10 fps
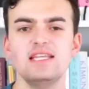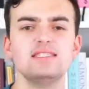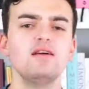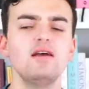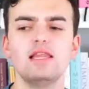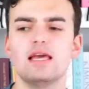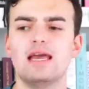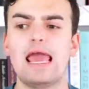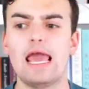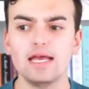It's not like
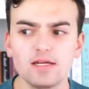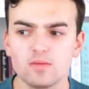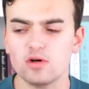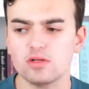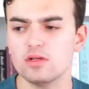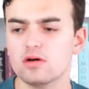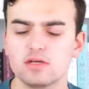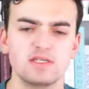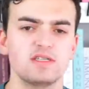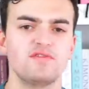a hateable look
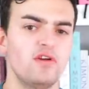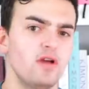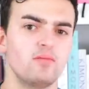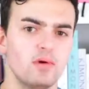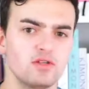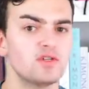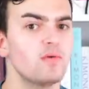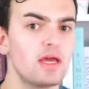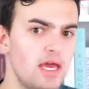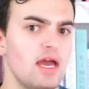because it's very much
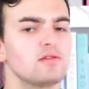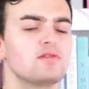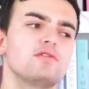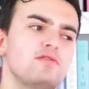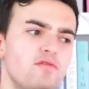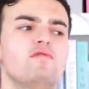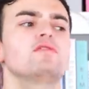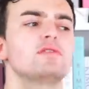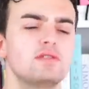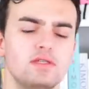so again sort of
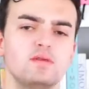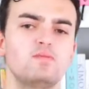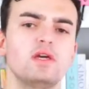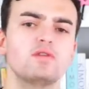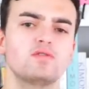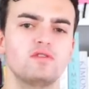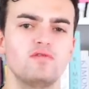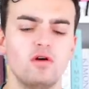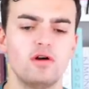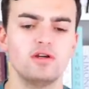reference these big sort of
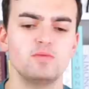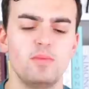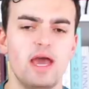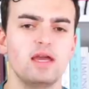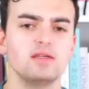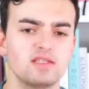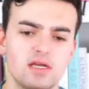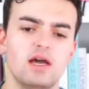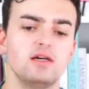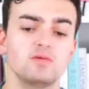large baggy
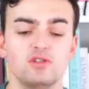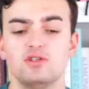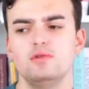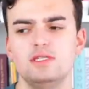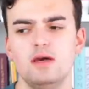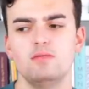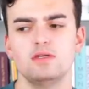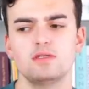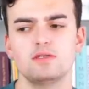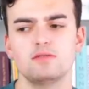styles which
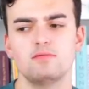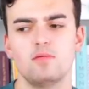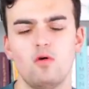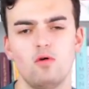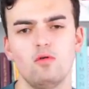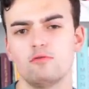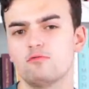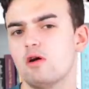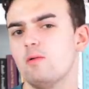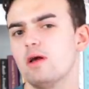Demna's whole
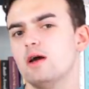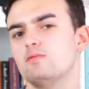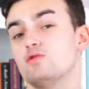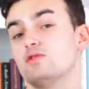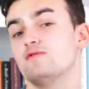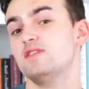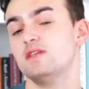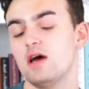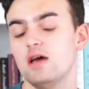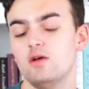growing up sort of
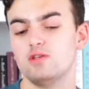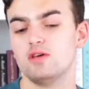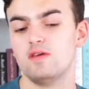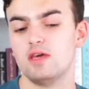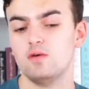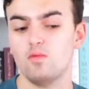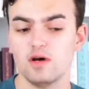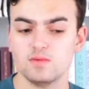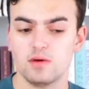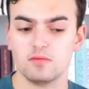style, which I think he
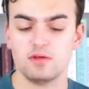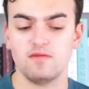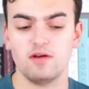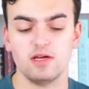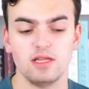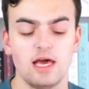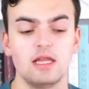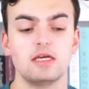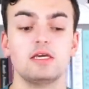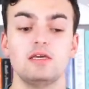was probably very in
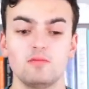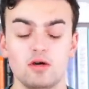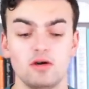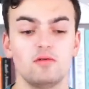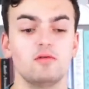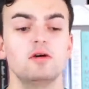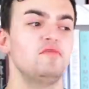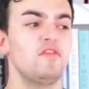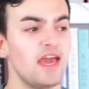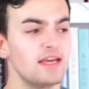that like emo
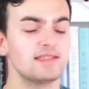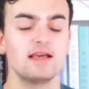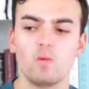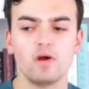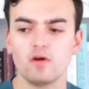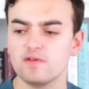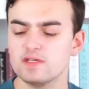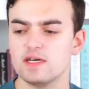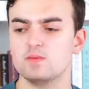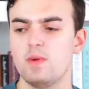phase. Wearing
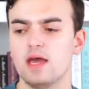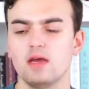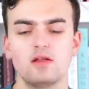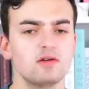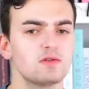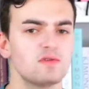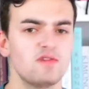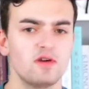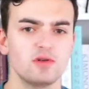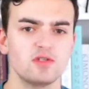oversized baggy clothes was
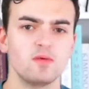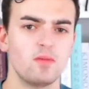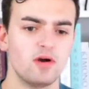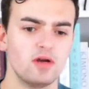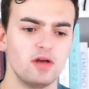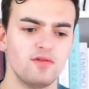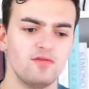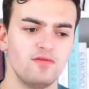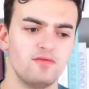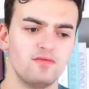very much a part of